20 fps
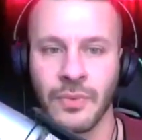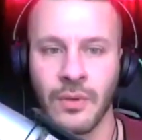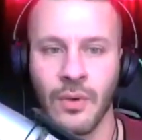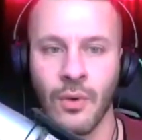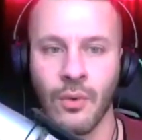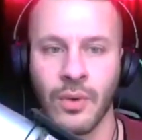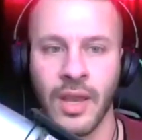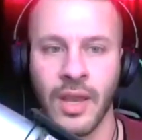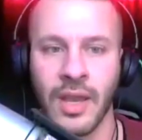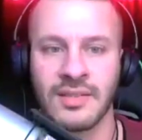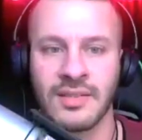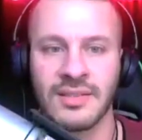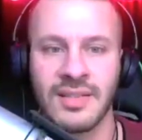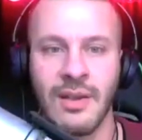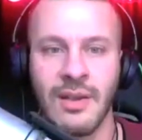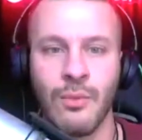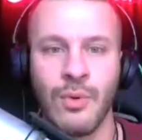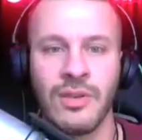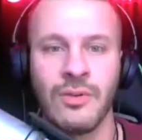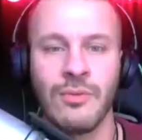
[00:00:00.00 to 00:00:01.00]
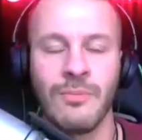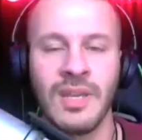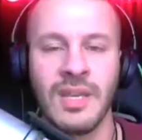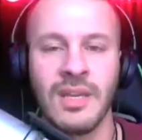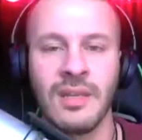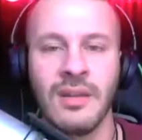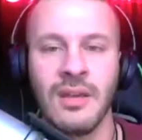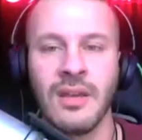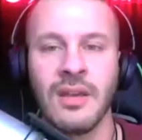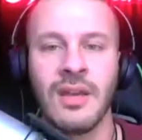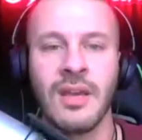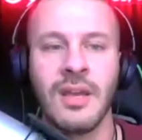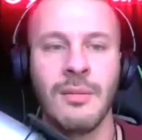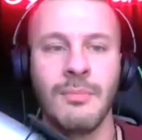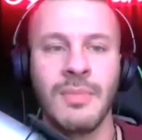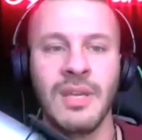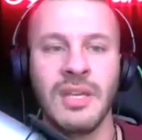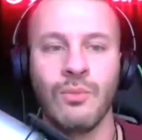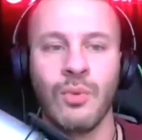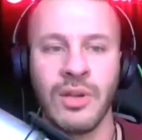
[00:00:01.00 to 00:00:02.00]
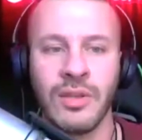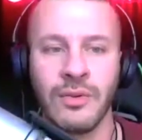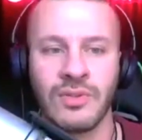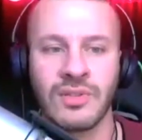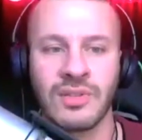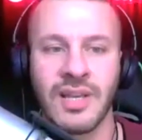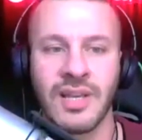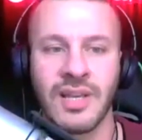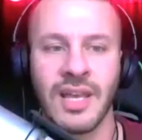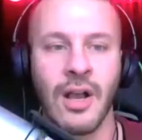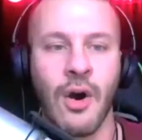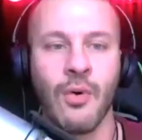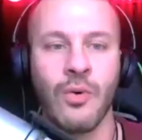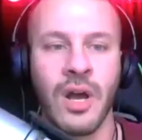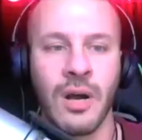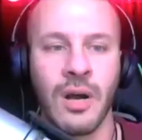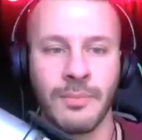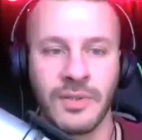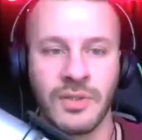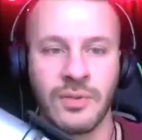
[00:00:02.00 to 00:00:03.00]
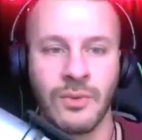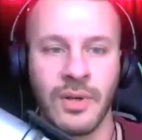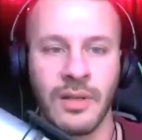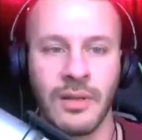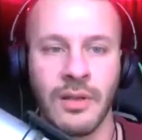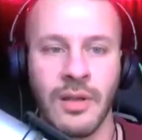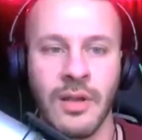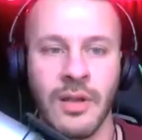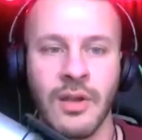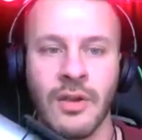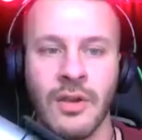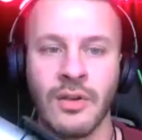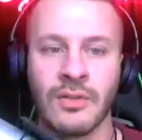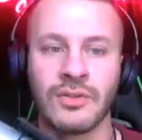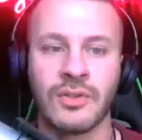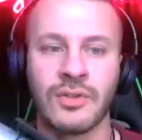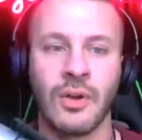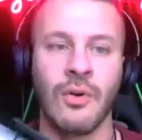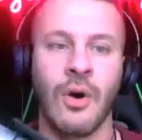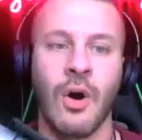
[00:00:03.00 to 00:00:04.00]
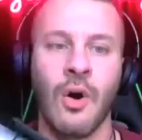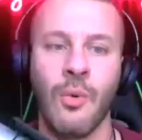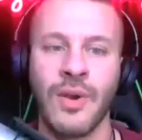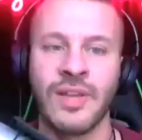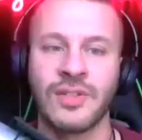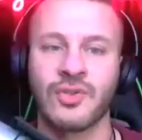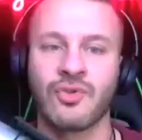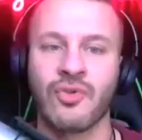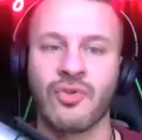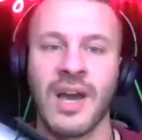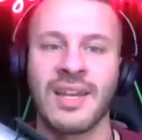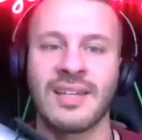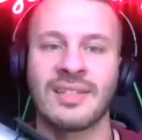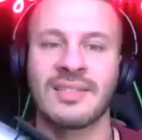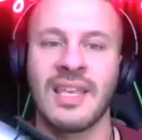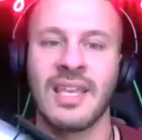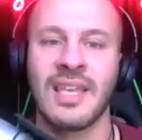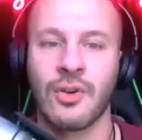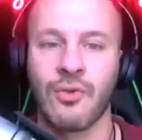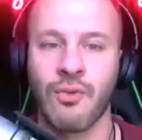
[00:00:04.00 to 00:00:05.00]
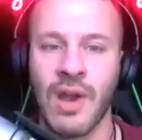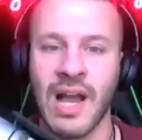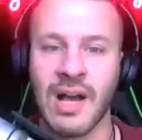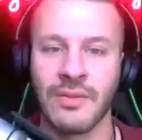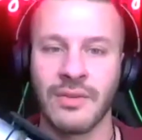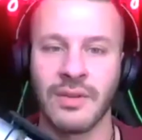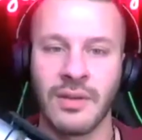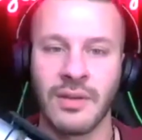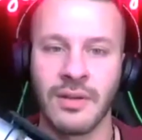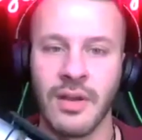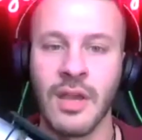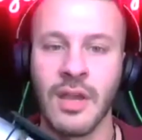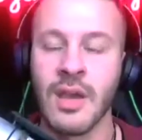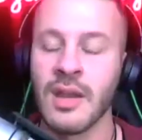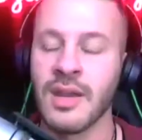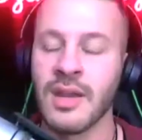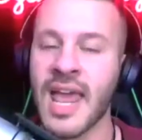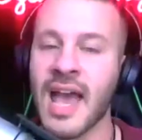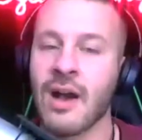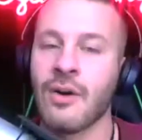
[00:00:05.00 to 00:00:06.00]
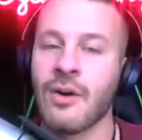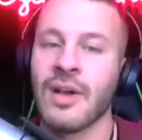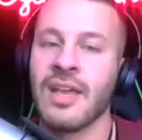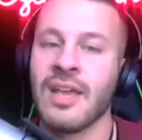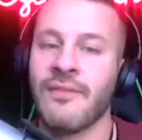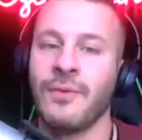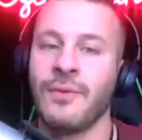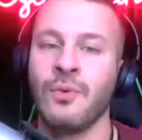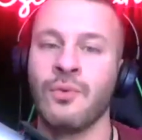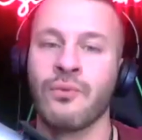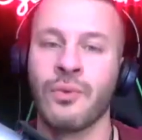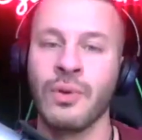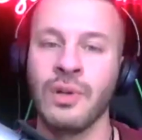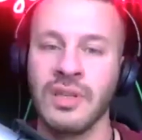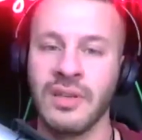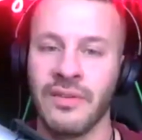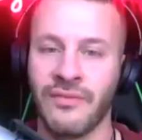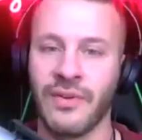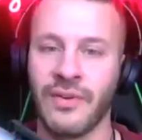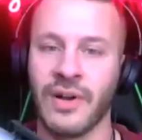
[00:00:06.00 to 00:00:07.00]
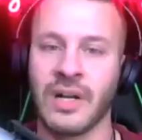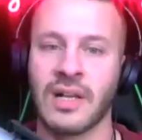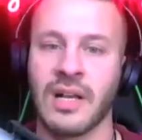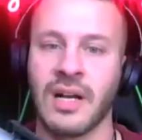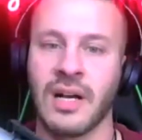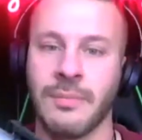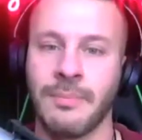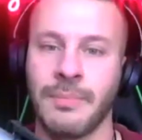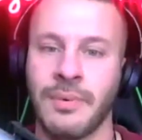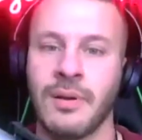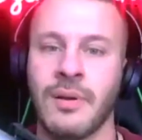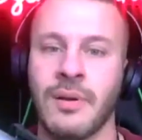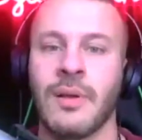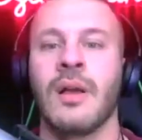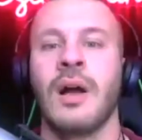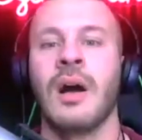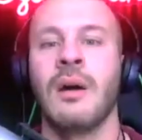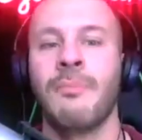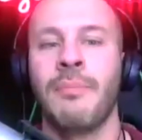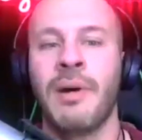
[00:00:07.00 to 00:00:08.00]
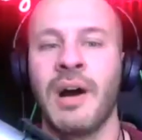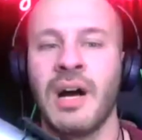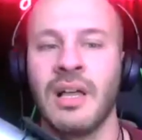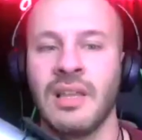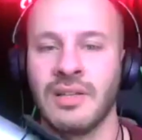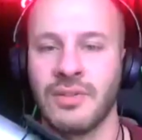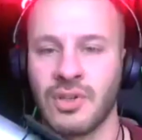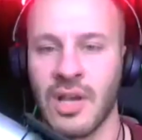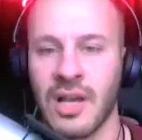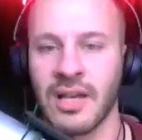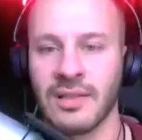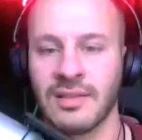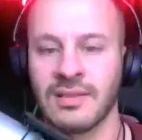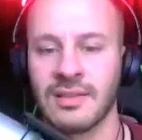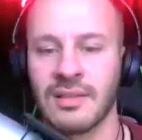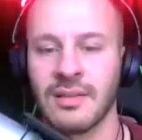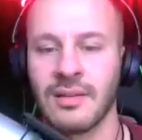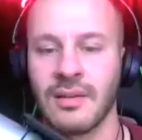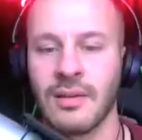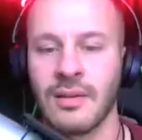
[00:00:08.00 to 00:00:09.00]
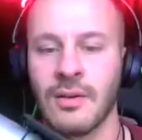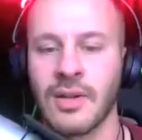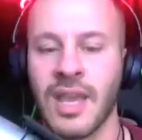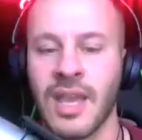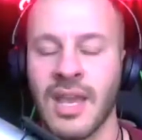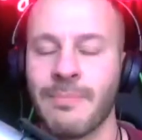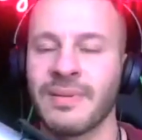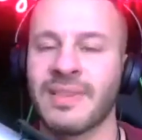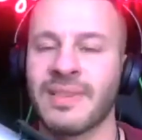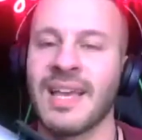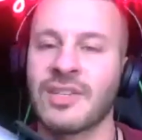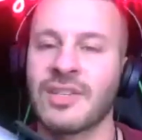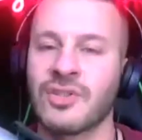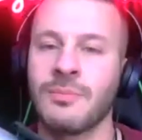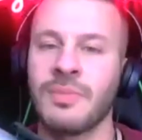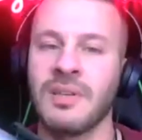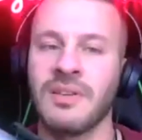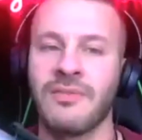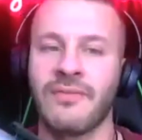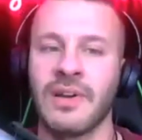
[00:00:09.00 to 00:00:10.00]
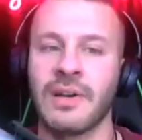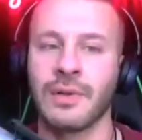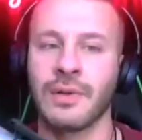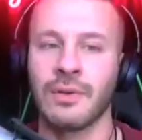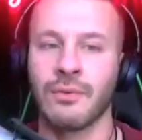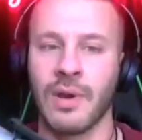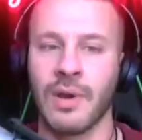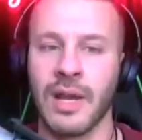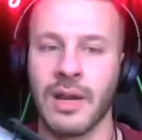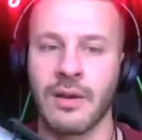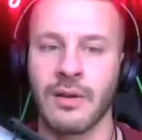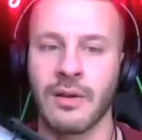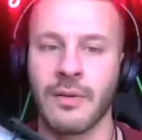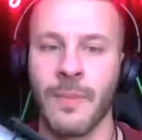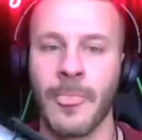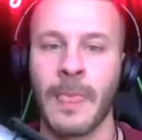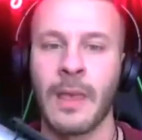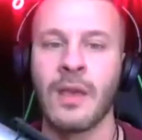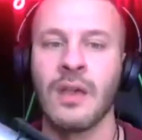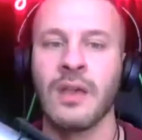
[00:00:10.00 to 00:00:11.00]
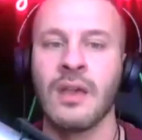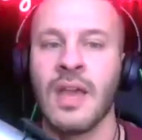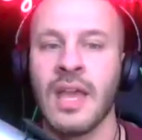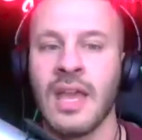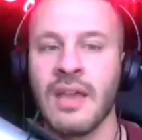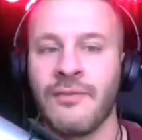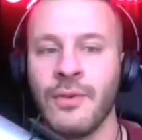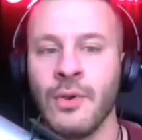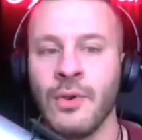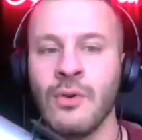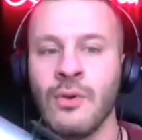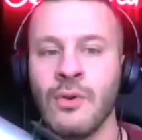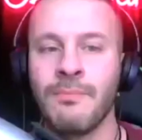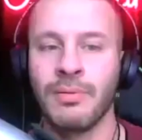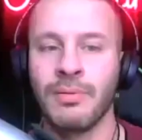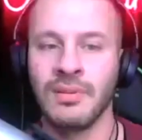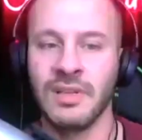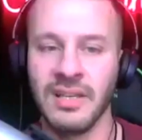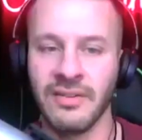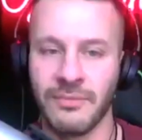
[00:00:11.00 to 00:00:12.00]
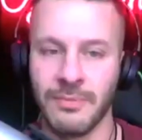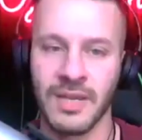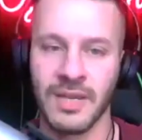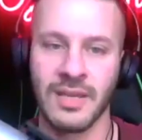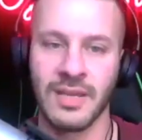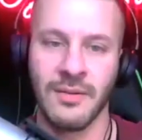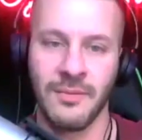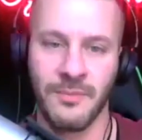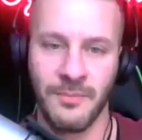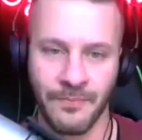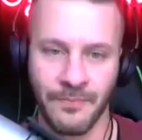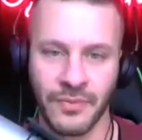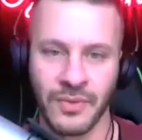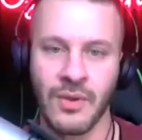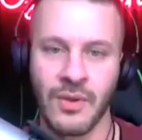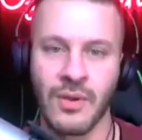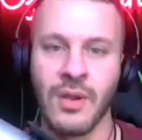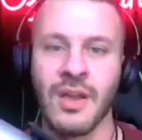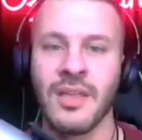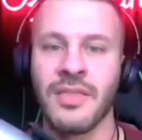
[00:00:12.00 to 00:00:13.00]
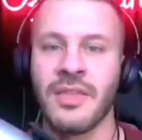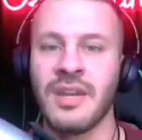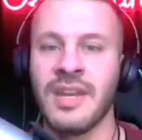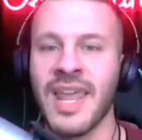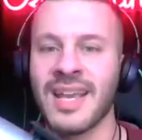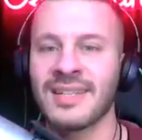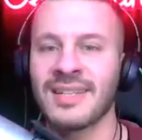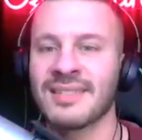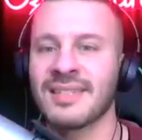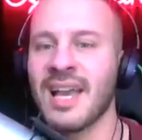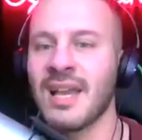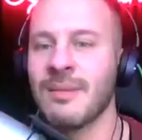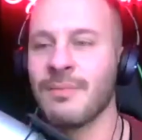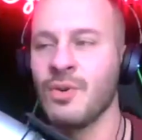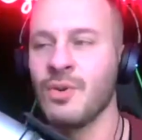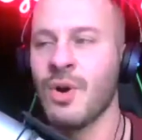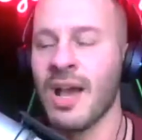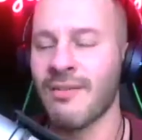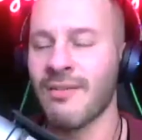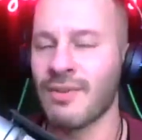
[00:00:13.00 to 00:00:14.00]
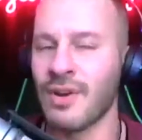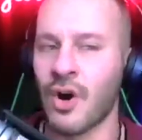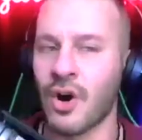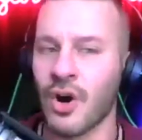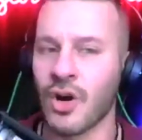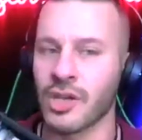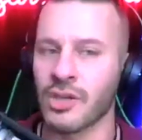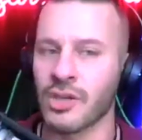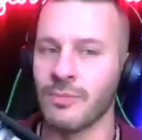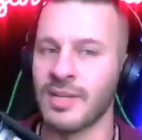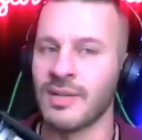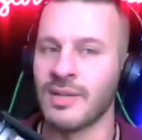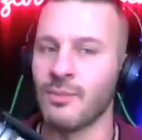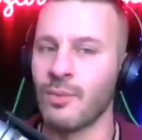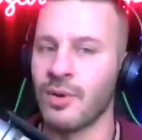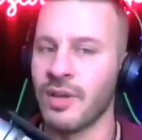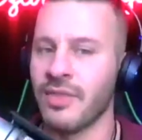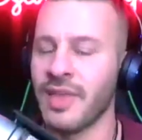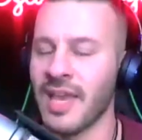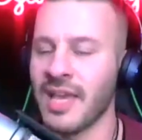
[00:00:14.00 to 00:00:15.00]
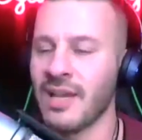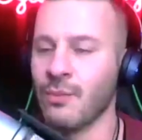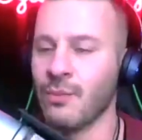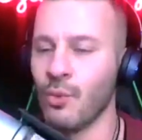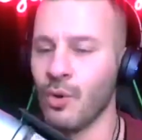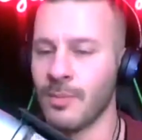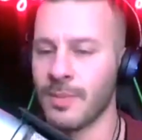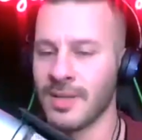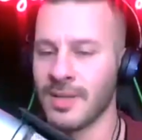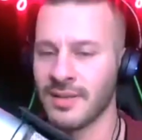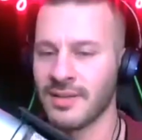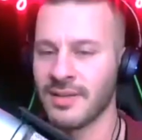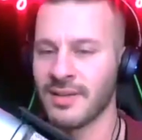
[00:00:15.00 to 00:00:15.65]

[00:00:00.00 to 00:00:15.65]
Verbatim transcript: Okay. Say what you mean, mean what you say, own up to it. So always try to stay grounded. Now, if you really fuck up, apologize. Okay. But that should be very rare. If you don't believe me, the next time you have an argument with a woman,